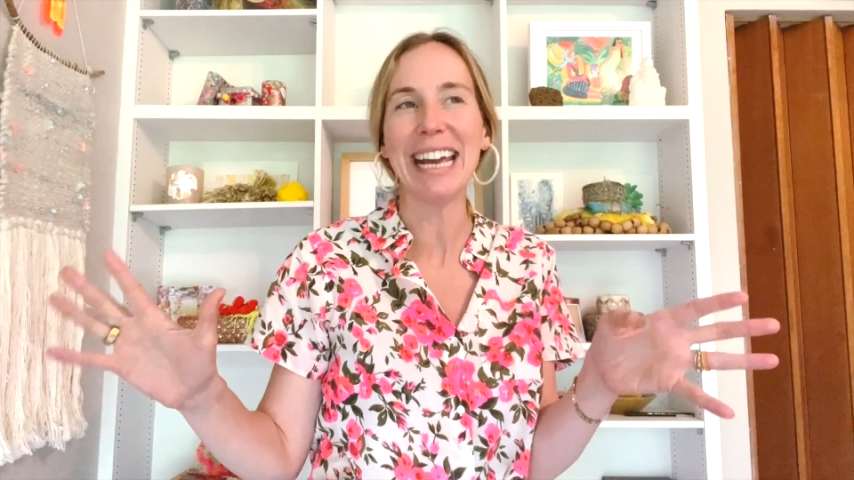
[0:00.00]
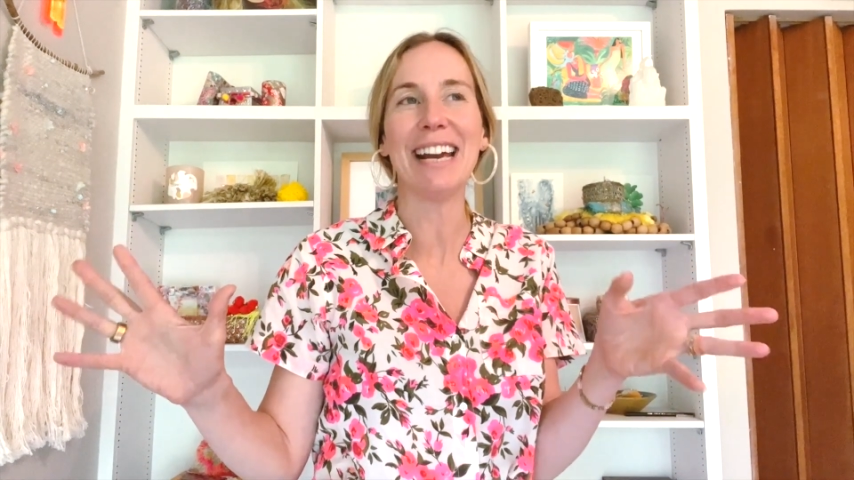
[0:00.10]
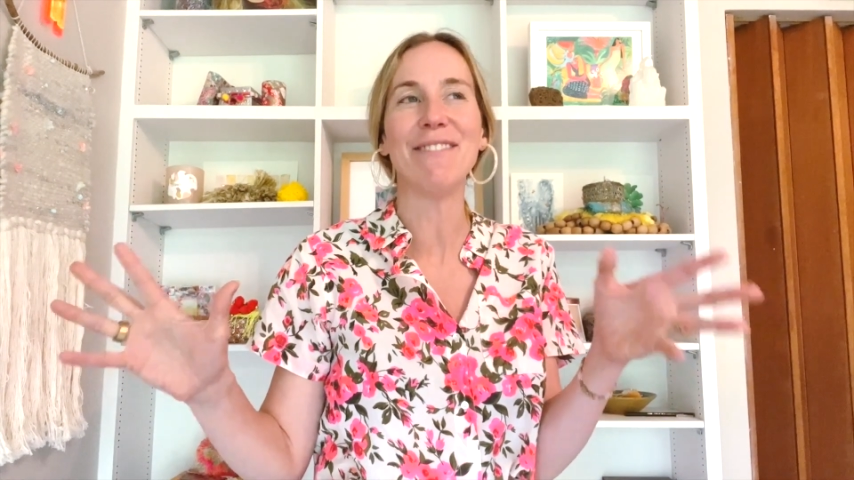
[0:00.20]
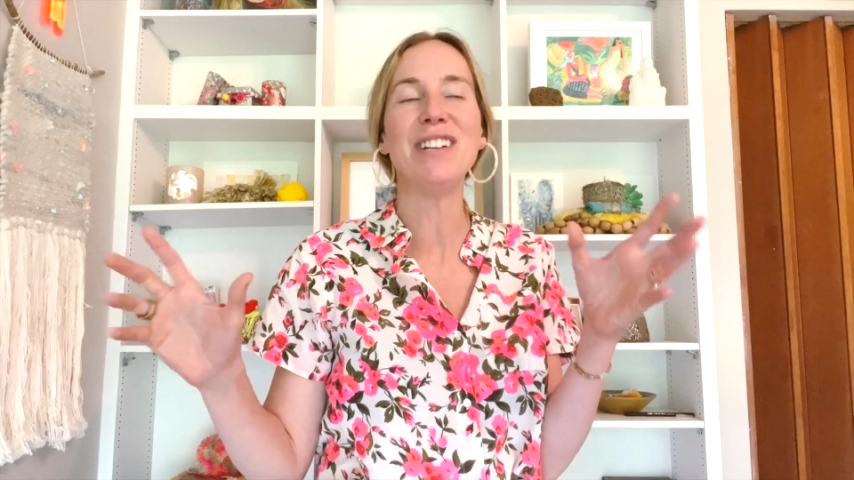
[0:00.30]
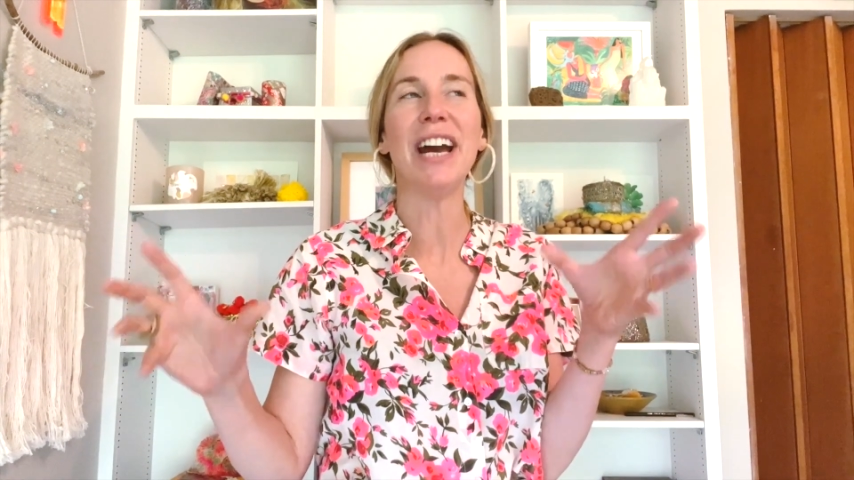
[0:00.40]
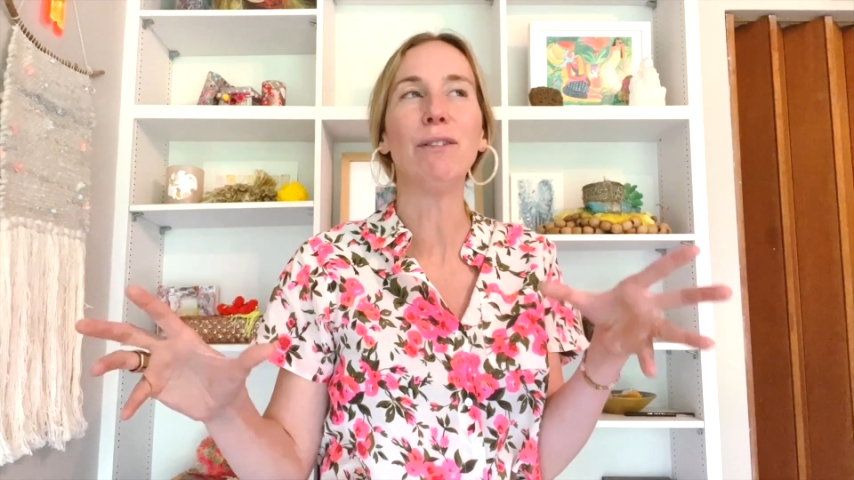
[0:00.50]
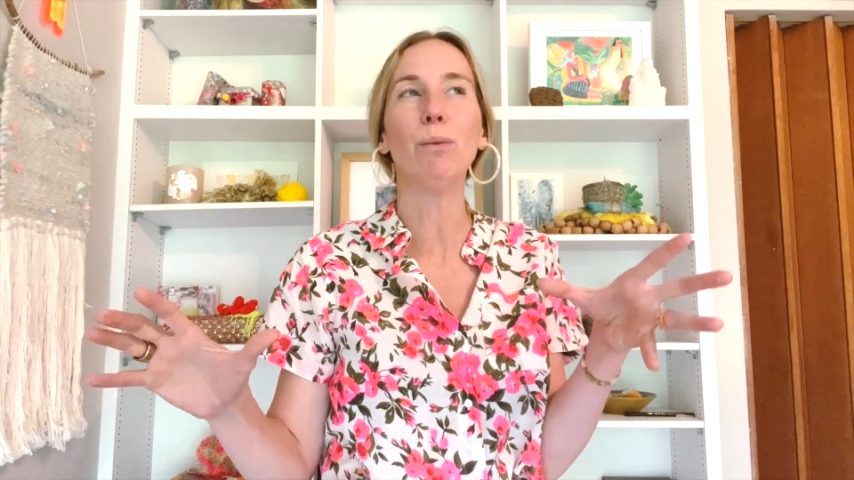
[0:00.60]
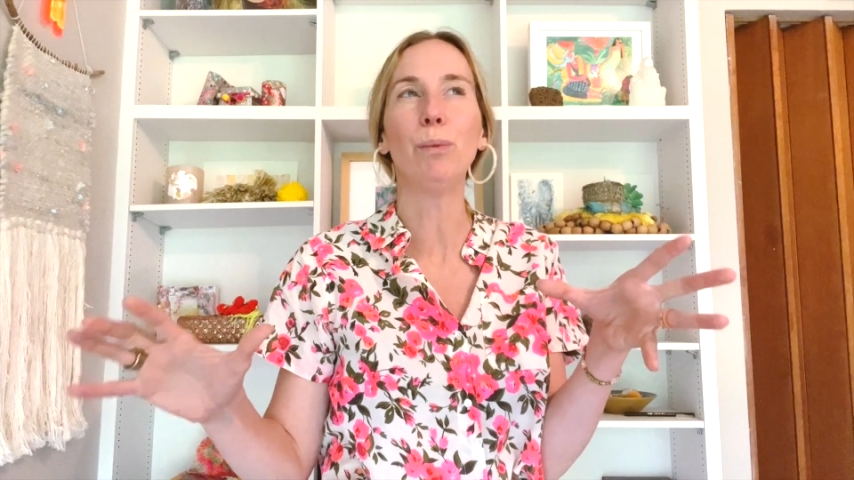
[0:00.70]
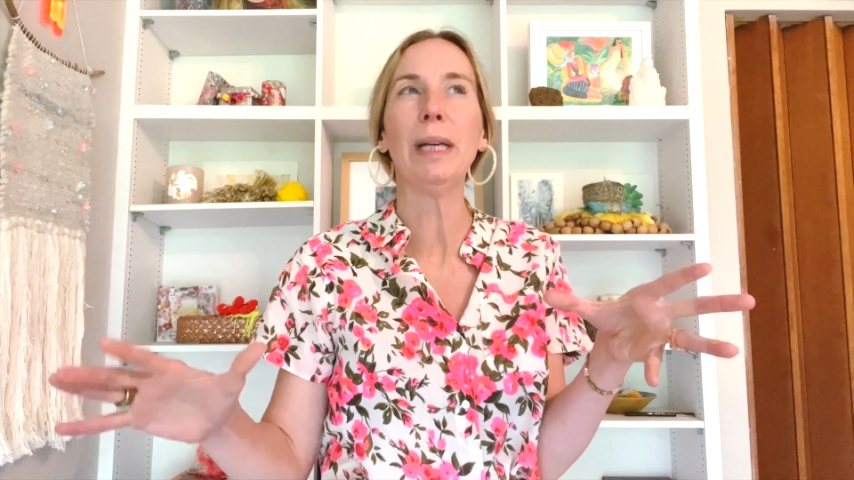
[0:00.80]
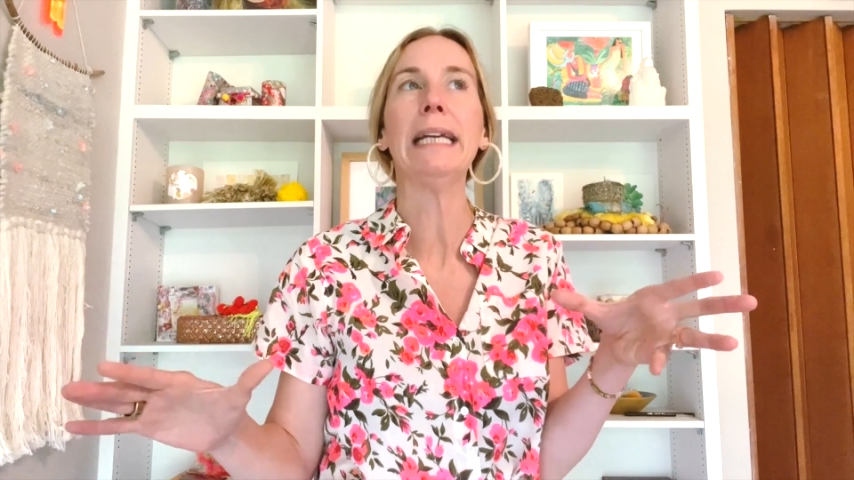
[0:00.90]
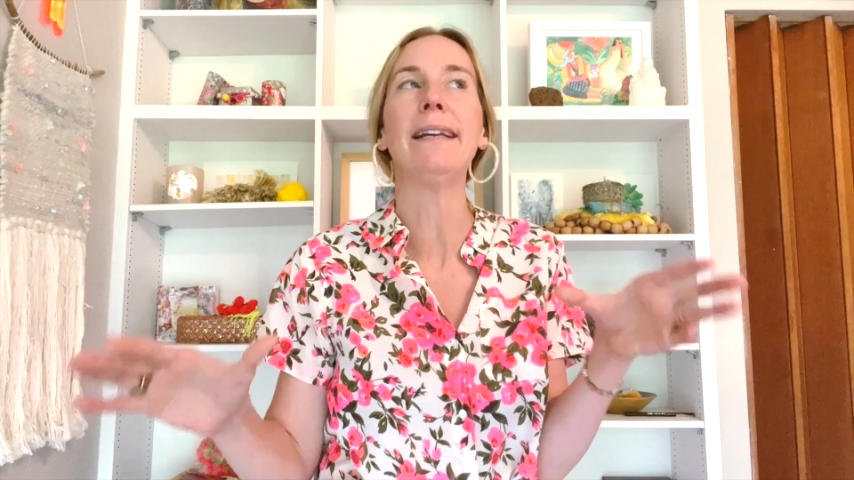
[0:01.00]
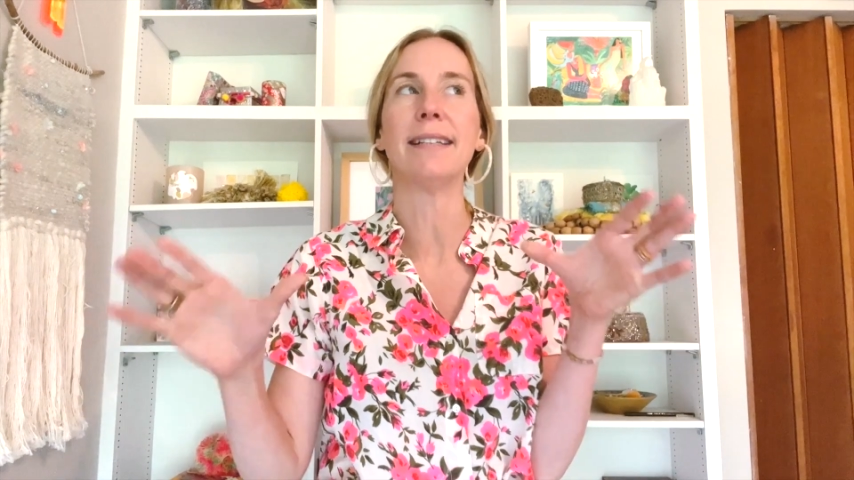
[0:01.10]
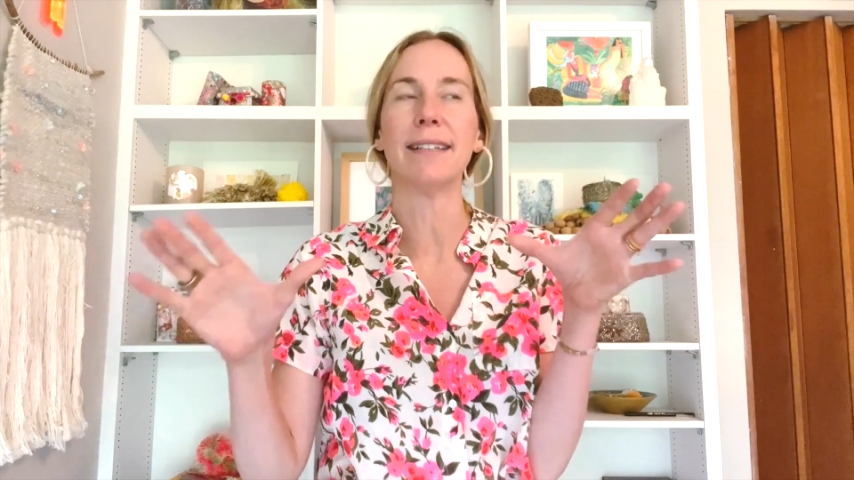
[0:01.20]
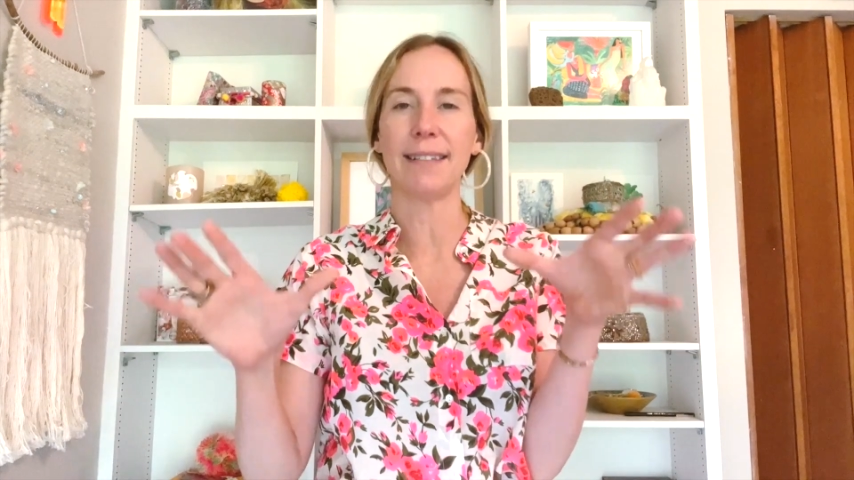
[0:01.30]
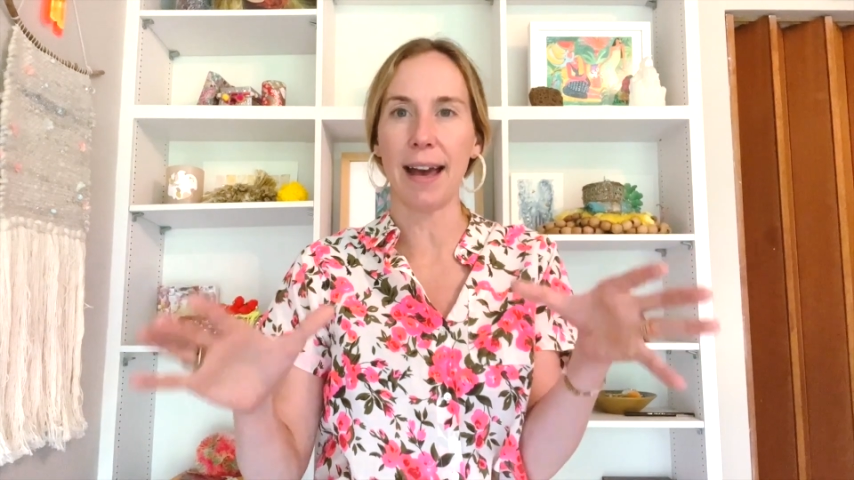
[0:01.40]
And I've never really
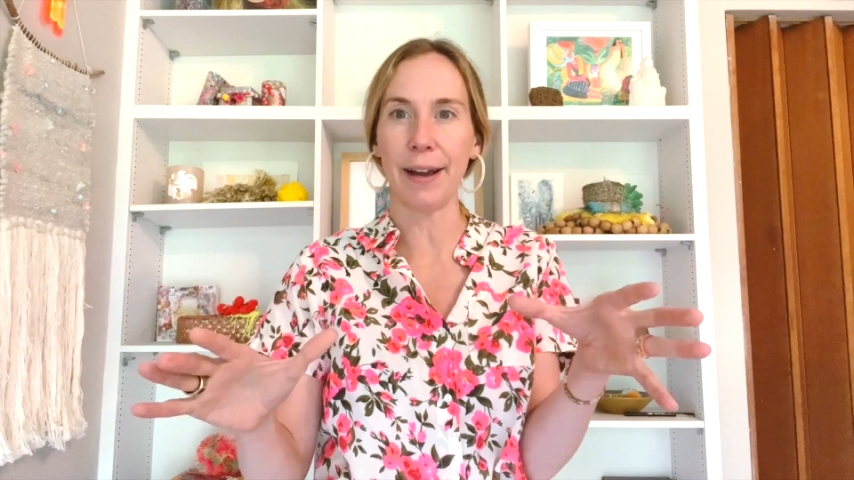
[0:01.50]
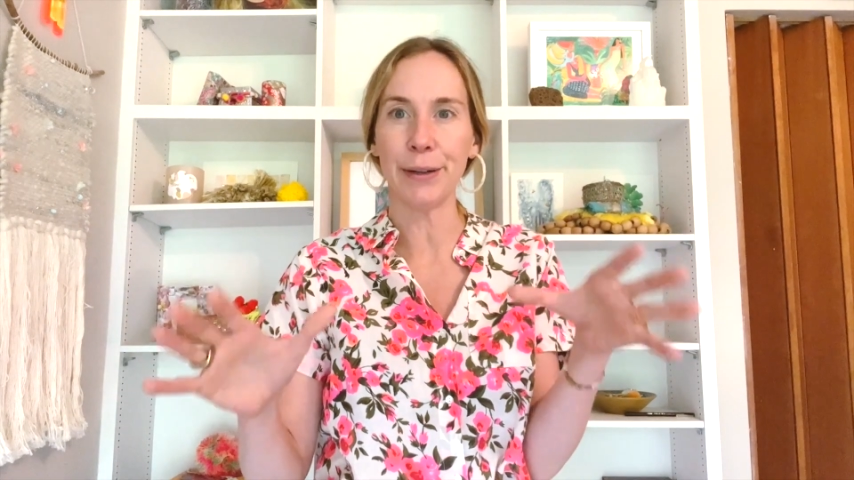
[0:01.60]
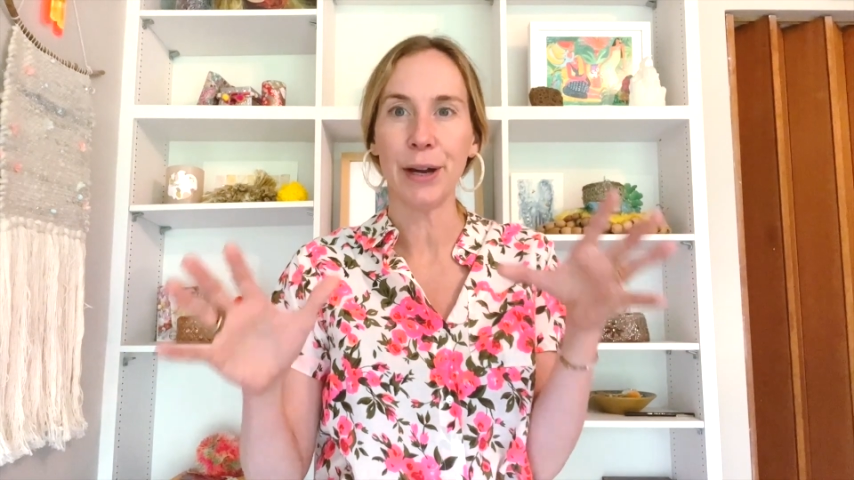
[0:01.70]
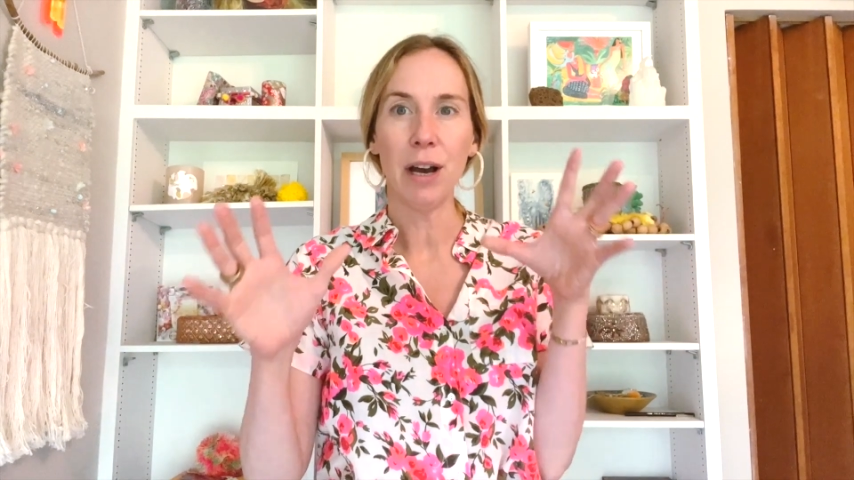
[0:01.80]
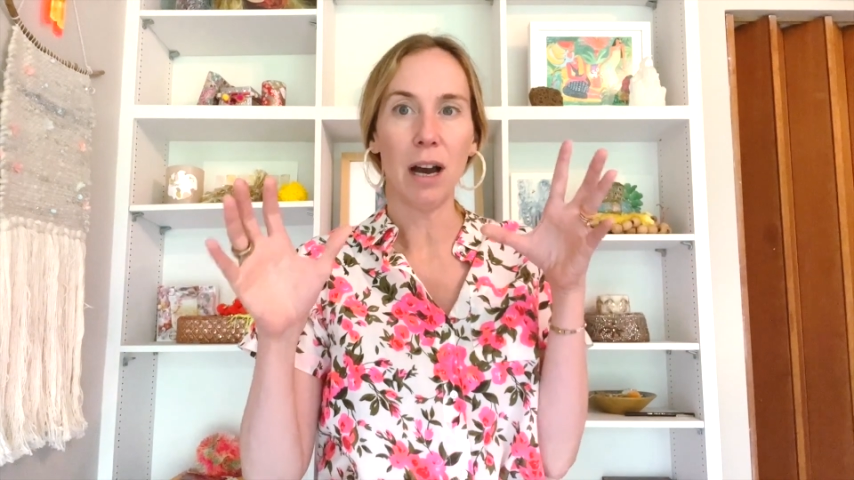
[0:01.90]
designed